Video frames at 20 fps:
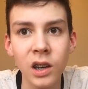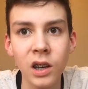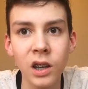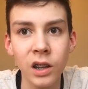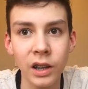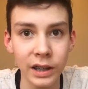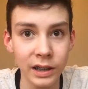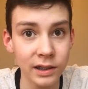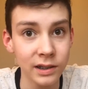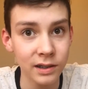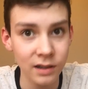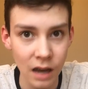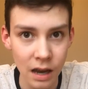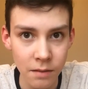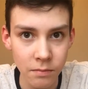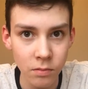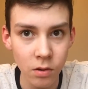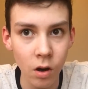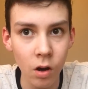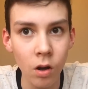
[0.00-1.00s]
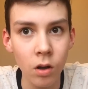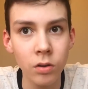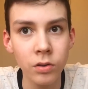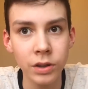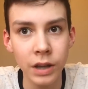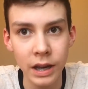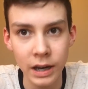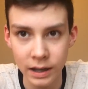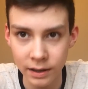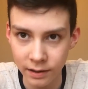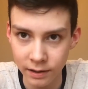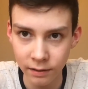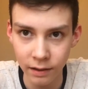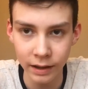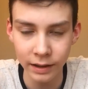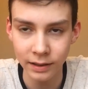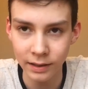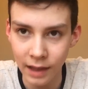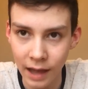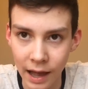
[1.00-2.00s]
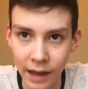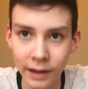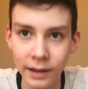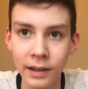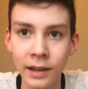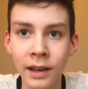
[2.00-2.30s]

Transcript: like Skype calls, anything like that,